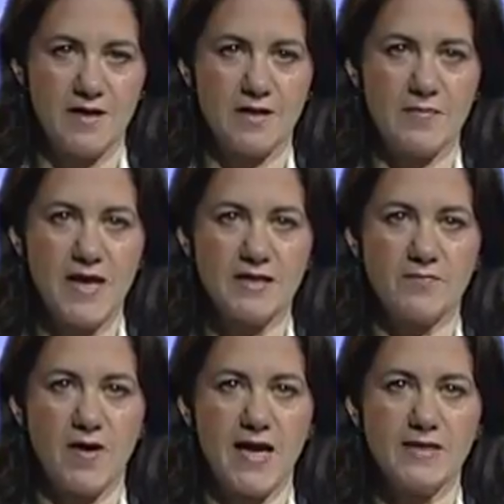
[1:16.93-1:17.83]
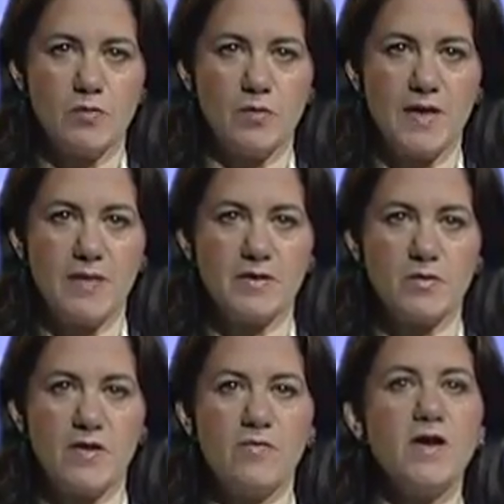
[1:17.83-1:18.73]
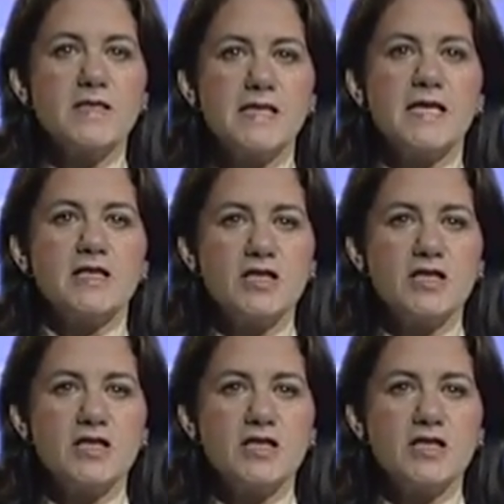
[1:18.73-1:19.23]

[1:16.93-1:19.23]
The main divide will be between, firstly,